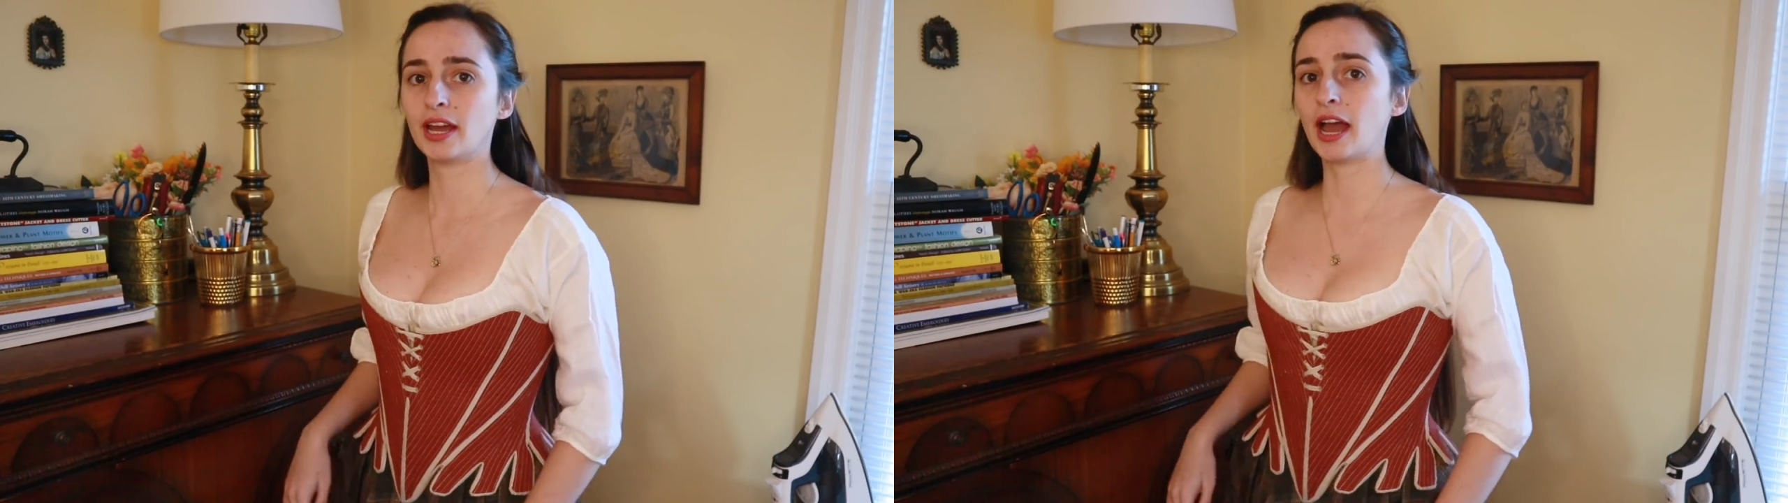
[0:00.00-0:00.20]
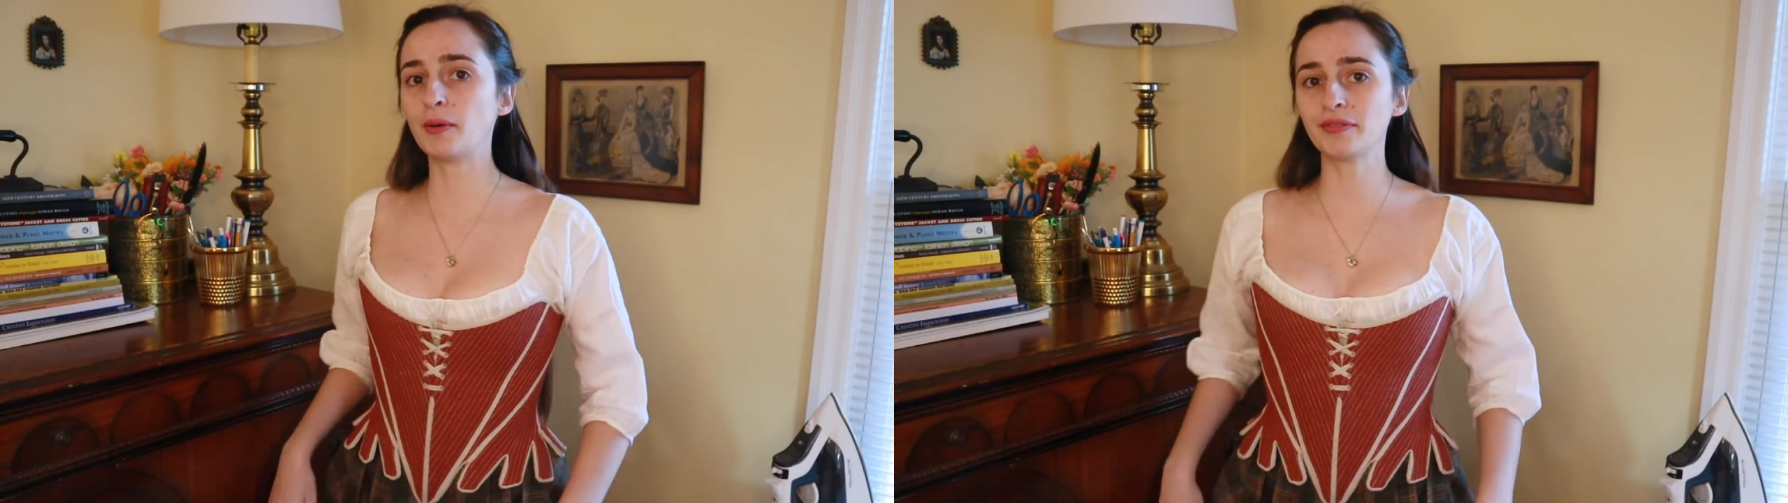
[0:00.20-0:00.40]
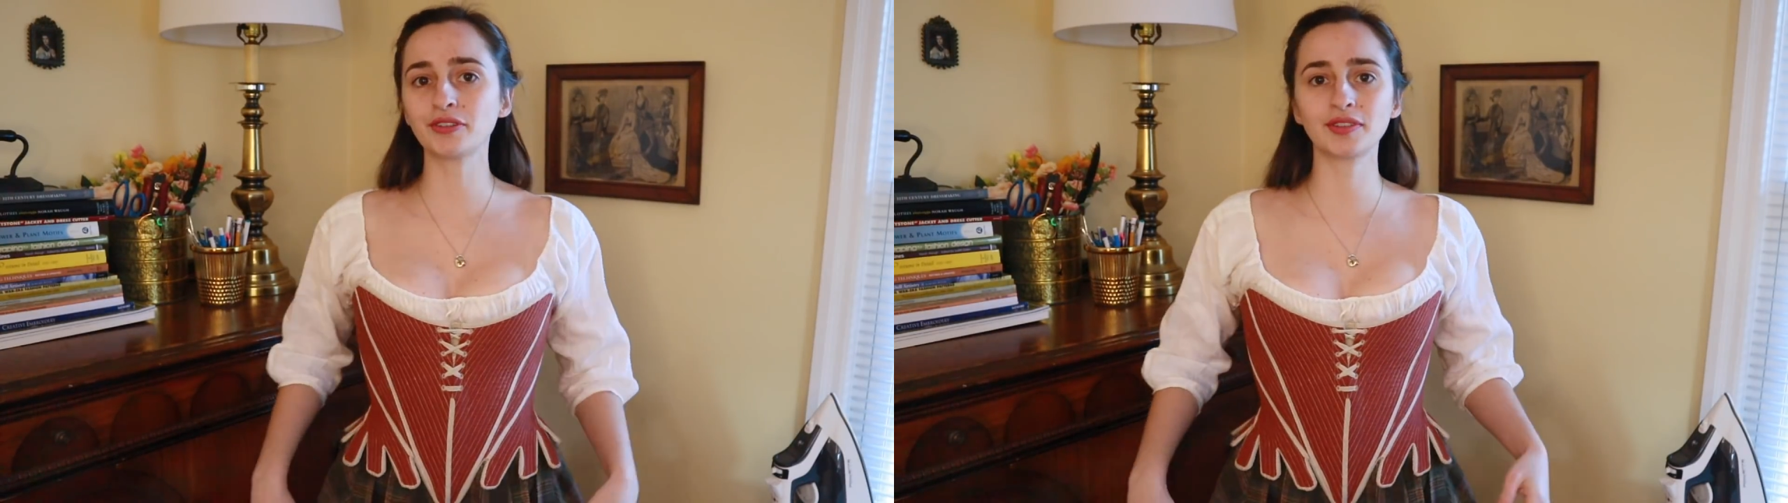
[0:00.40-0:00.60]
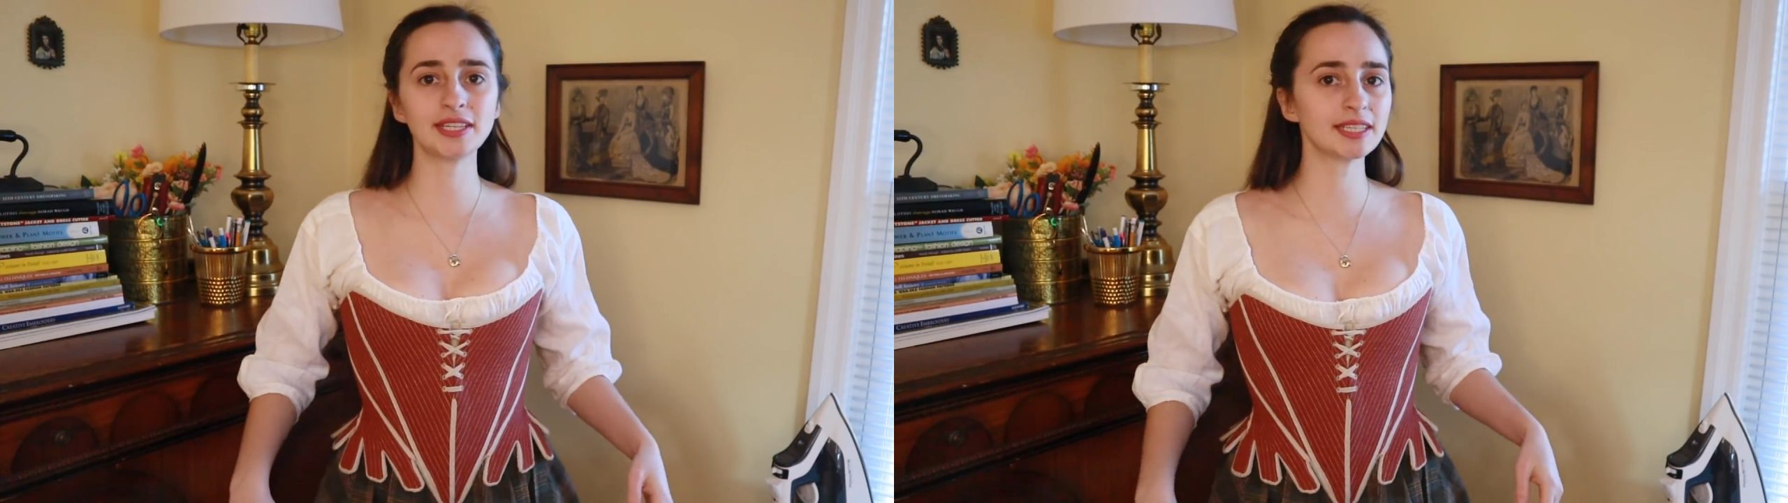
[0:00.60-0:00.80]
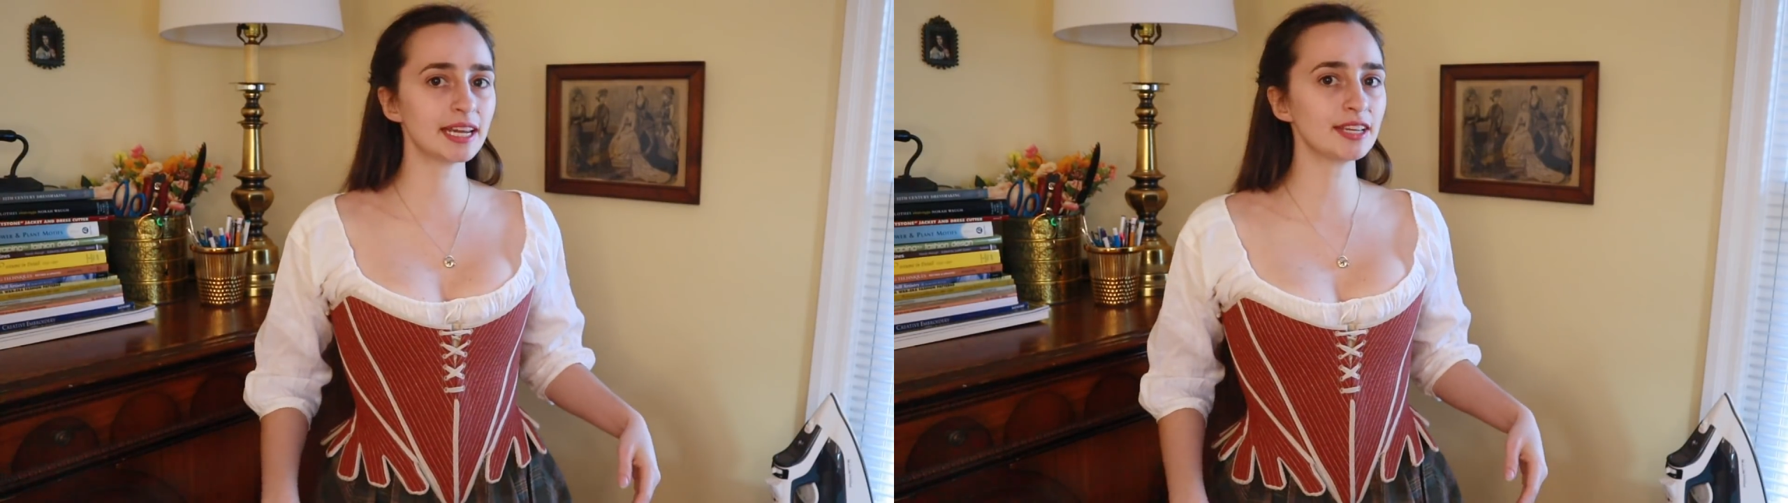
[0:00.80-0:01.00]
However,
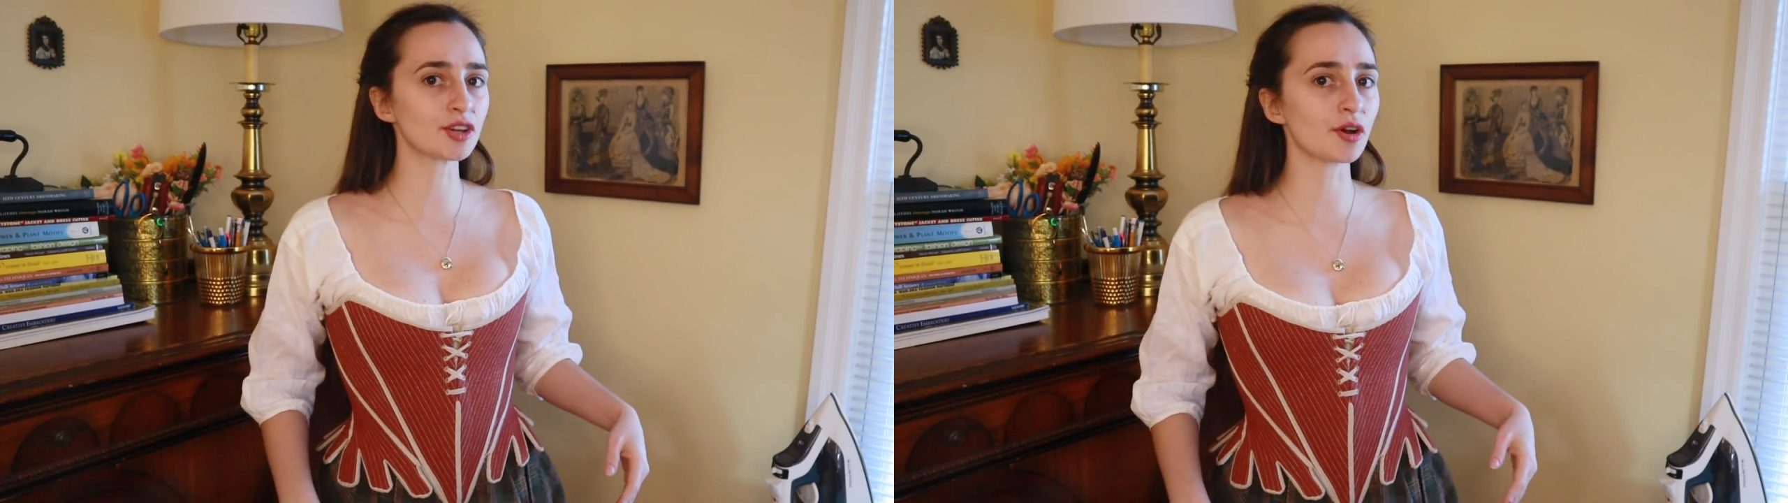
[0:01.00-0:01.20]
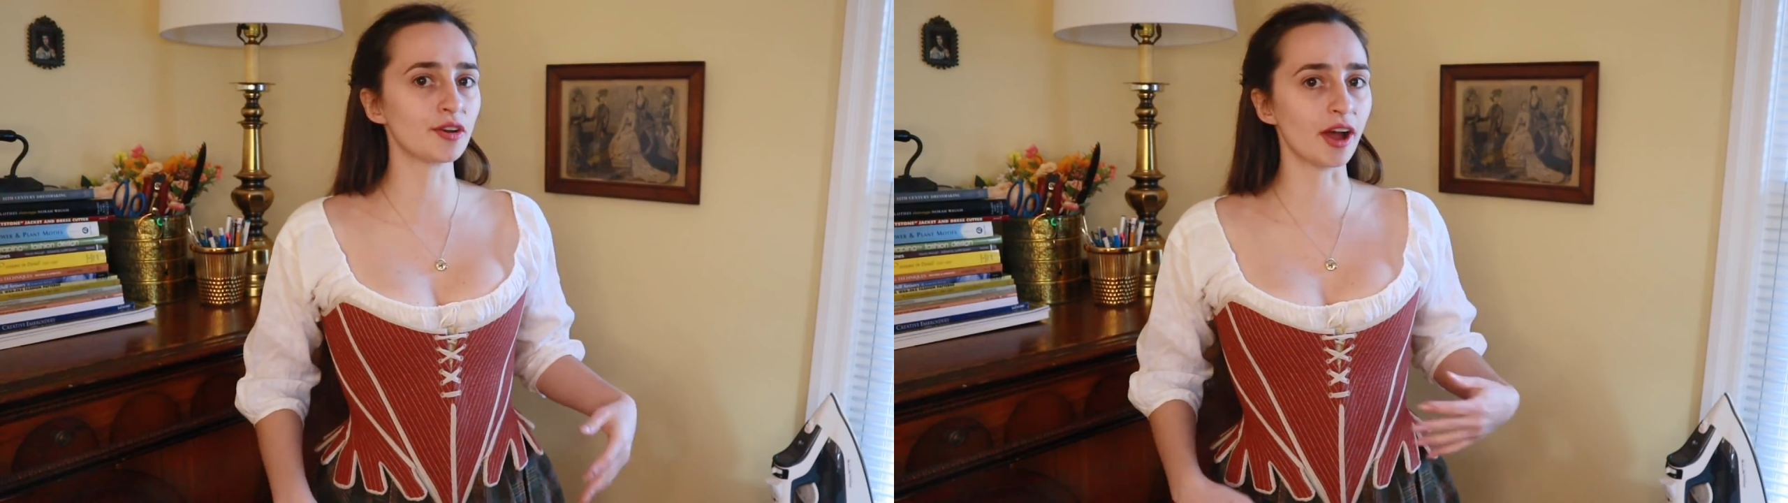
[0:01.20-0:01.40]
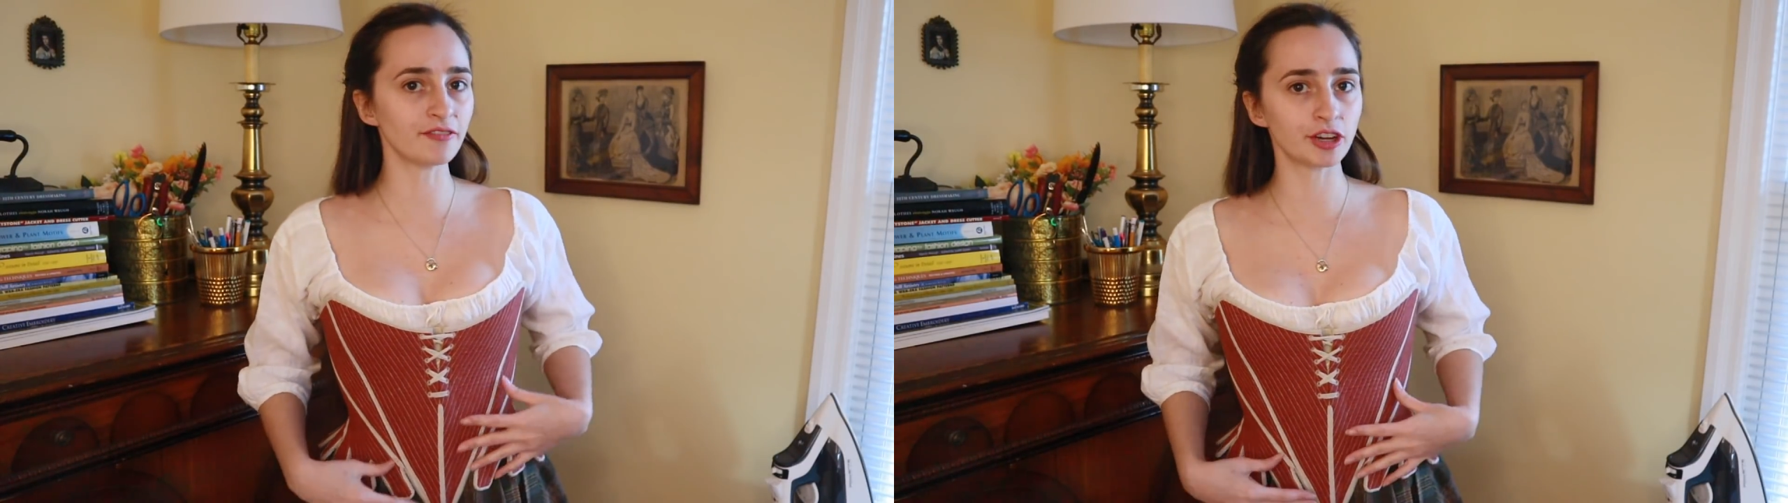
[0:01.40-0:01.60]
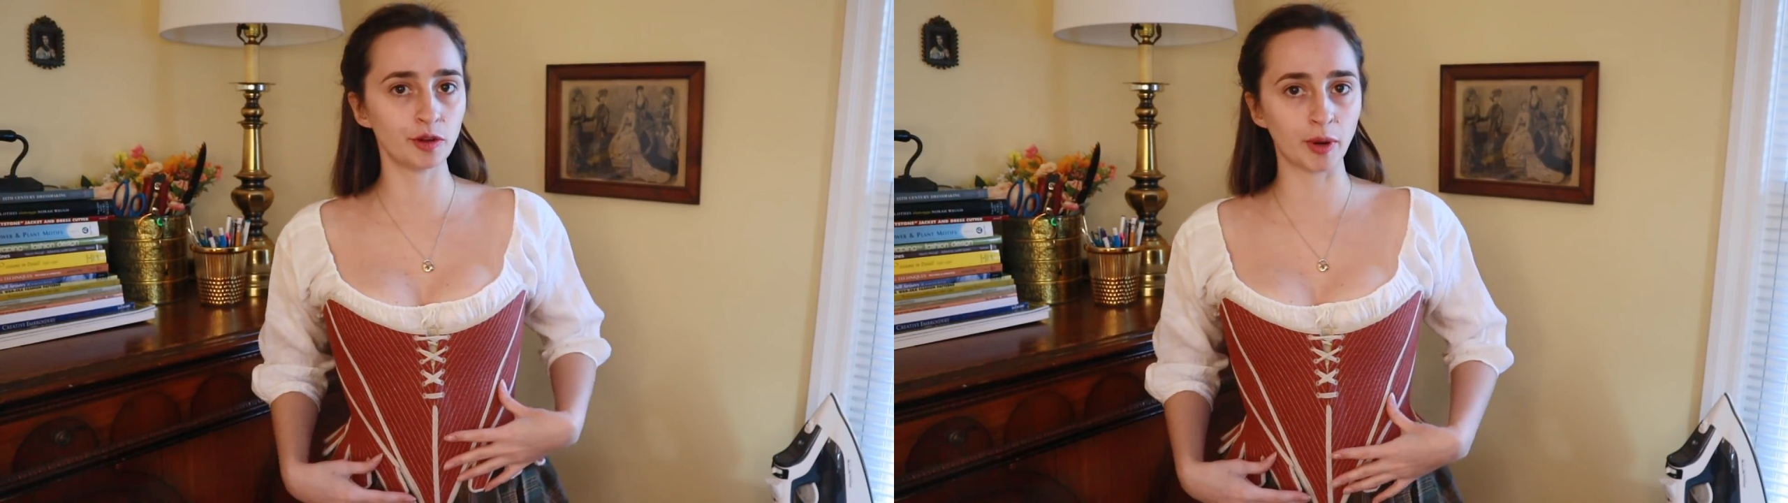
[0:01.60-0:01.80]
these stays are not very